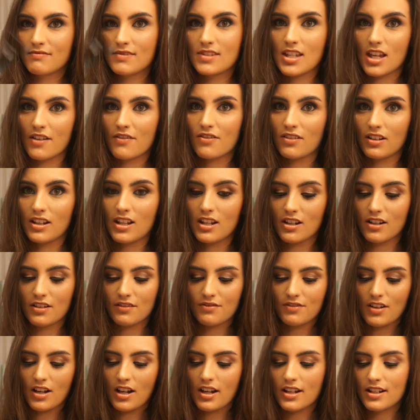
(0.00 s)
a good
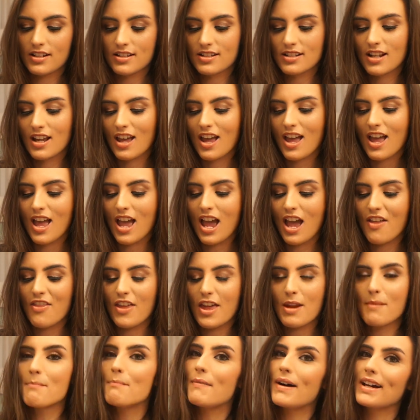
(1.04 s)
find. And
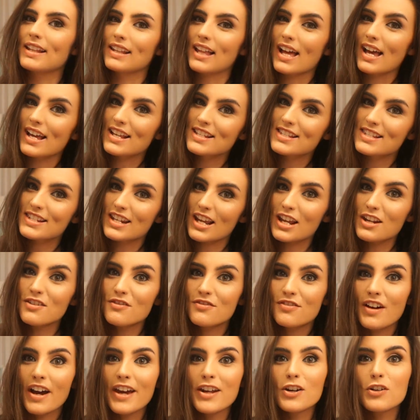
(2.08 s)
then my last
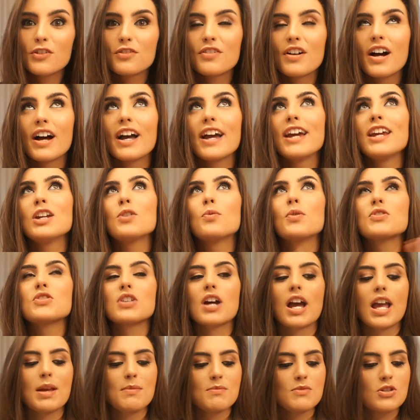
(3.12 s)
and final find, which
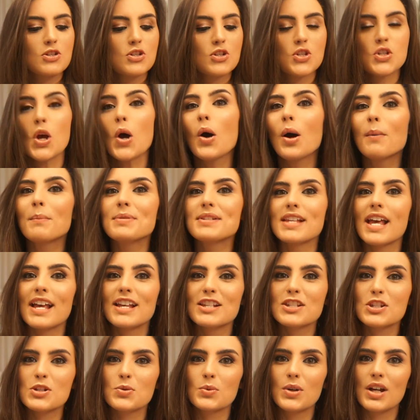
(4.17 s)
I am so
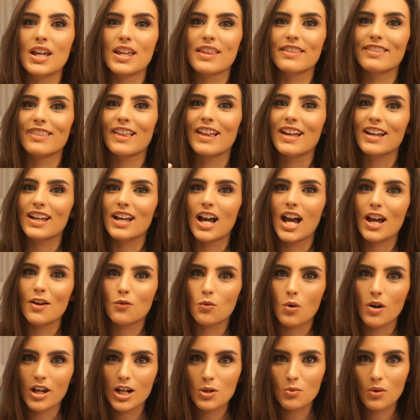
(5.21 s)
obsessed with, like,
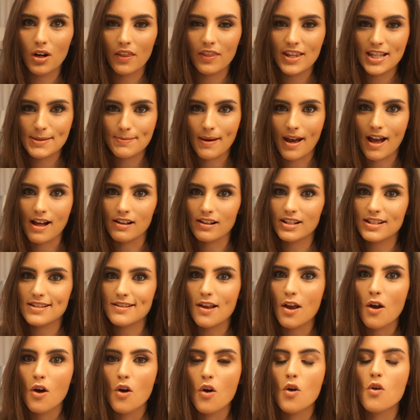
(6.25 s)
I wanted one of these palettes
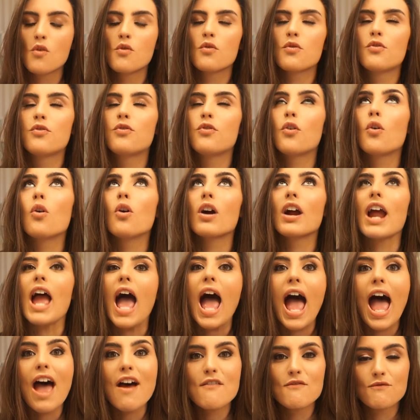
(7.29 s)

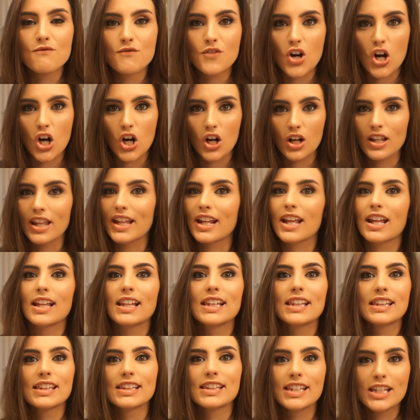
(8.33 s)
forever, like,
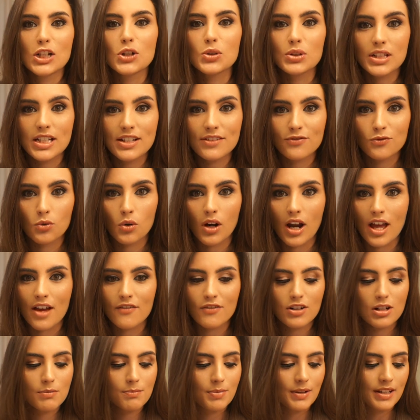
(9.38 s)
literally
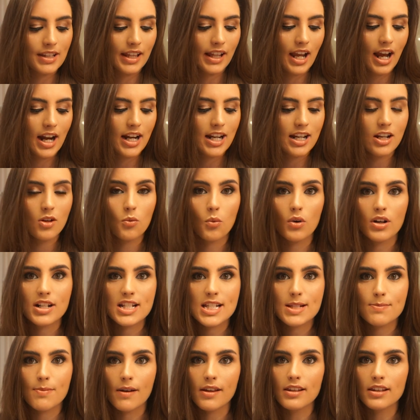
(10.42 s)
forever, but like, I didn't want
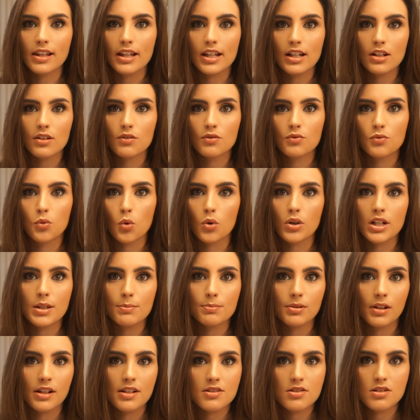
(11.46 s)
to spend like
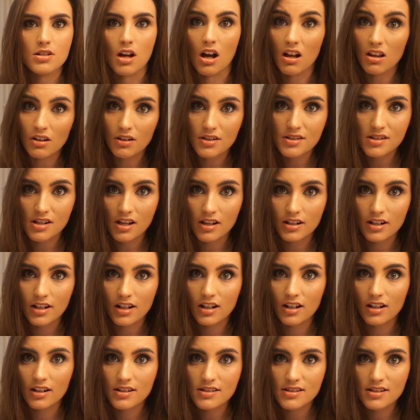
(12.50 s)
$40+ on
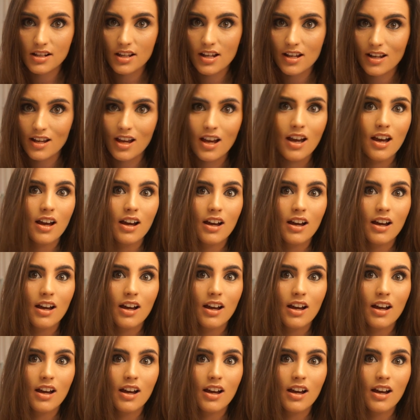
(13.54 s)
it, because like,